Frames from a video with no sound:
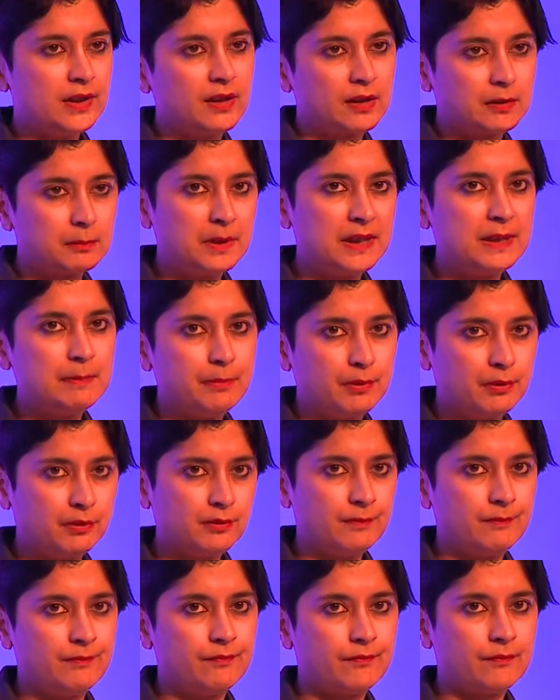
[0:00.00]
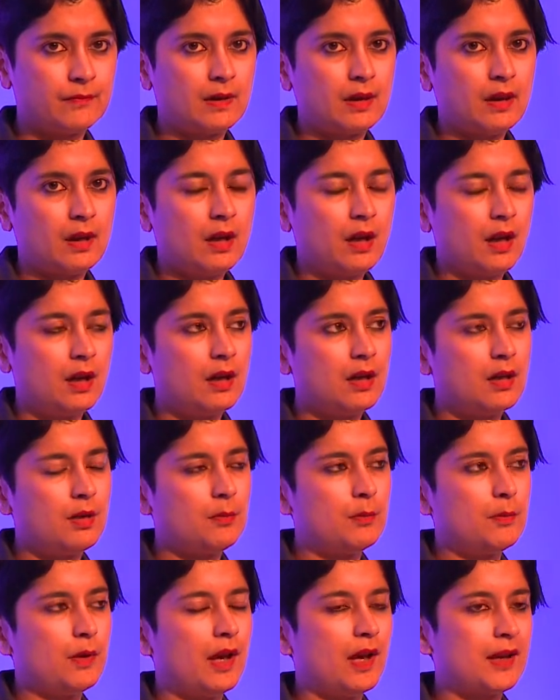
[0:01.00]
young people.
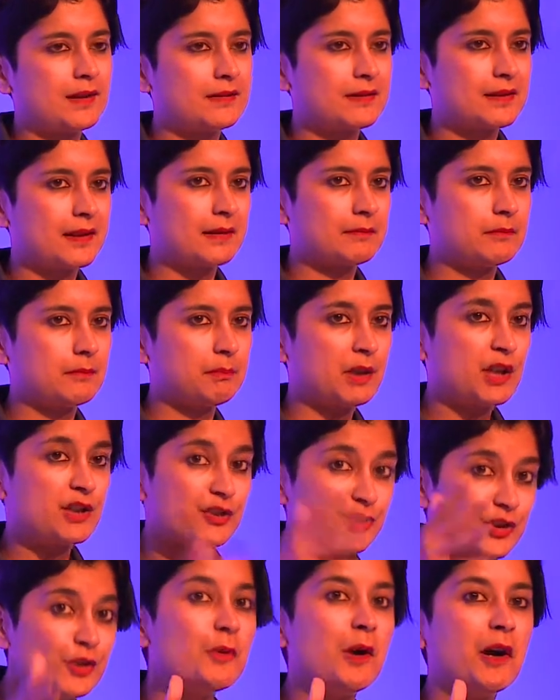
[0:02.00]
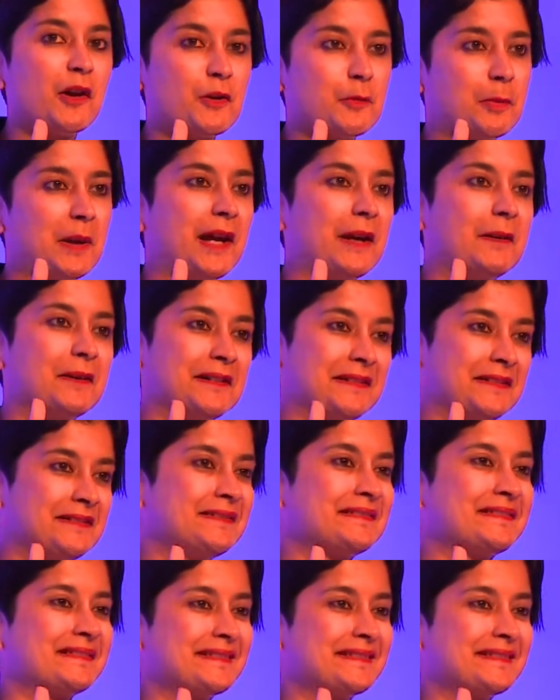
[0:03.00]
Um, and, and because you are the power